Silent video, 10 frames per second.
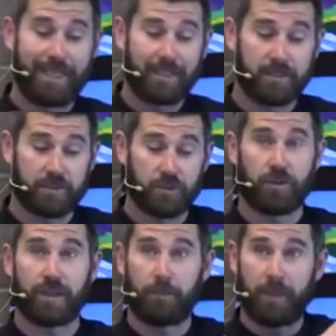in the
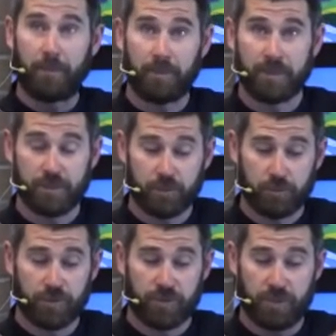story, people in
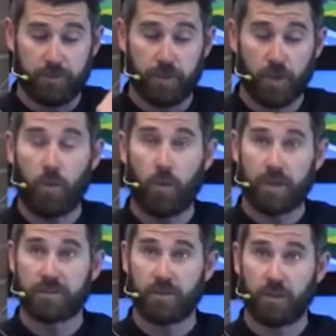Jerusalem know
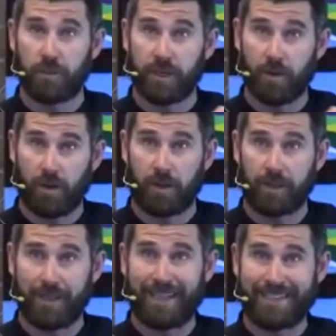what's going
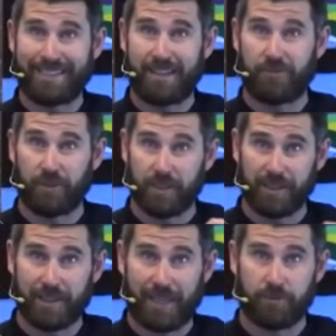on at a different
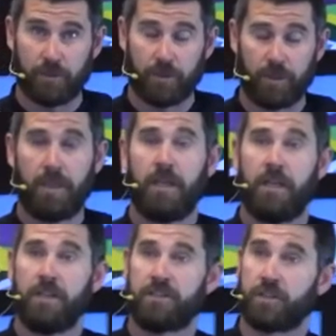level.
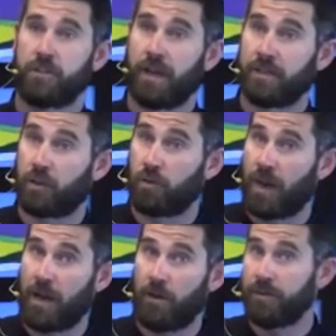So you had the
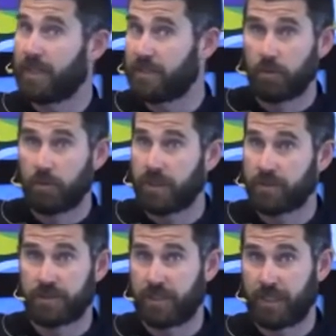crowd, they don't
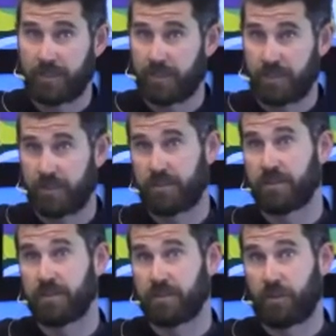understand that Jesus
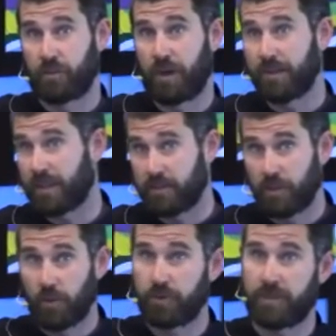is a threat. They
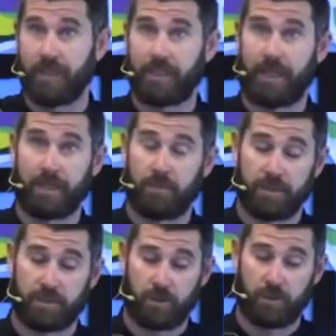don't think
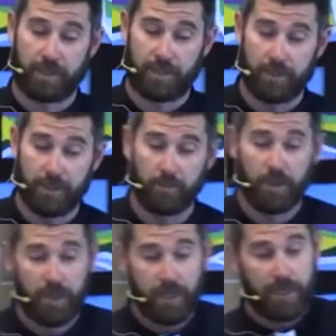anybody's trying to kill him.
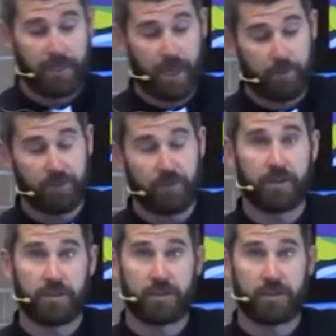And now we've got the